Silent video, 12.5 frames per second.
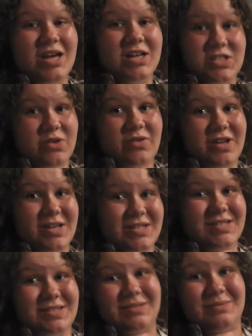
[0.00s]
So
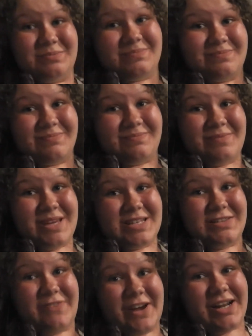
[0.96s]
this is
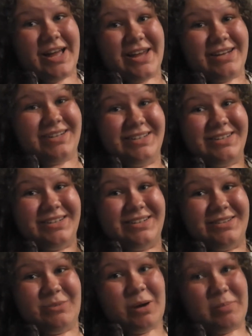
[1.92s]
the final head.
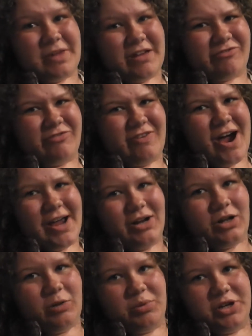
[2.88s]
Well, not
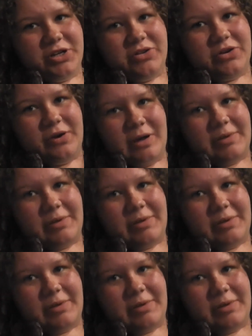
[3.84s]
final, but you know what I